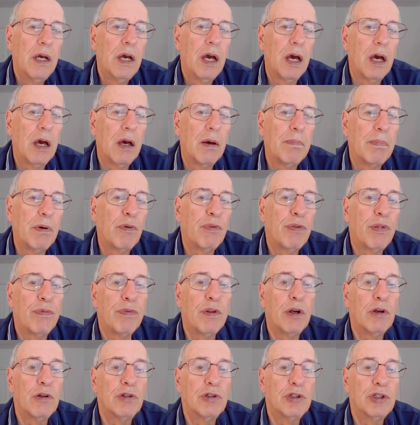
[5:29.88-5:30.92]
Both of
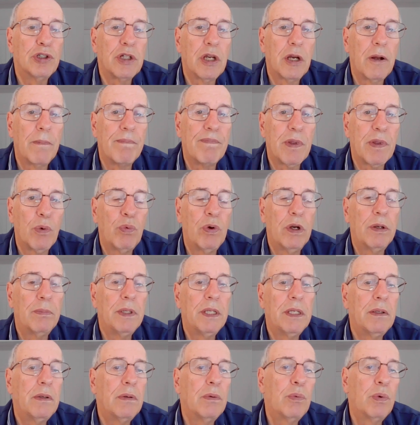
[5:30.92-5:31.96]
those
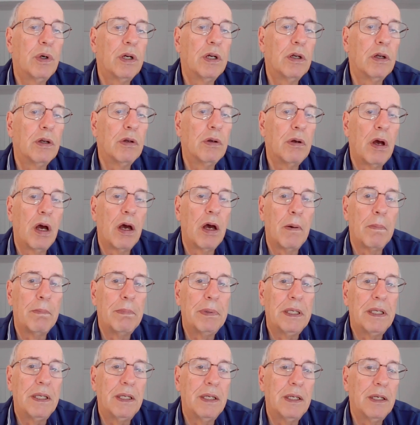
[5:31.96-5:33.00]
women will
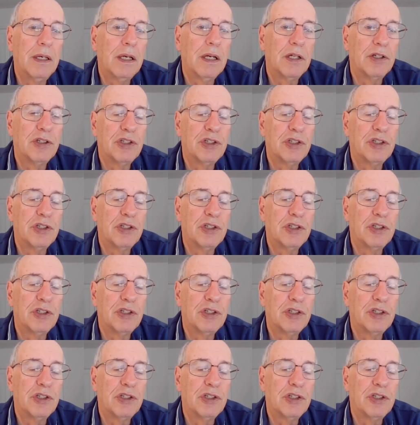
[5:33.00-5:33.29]
be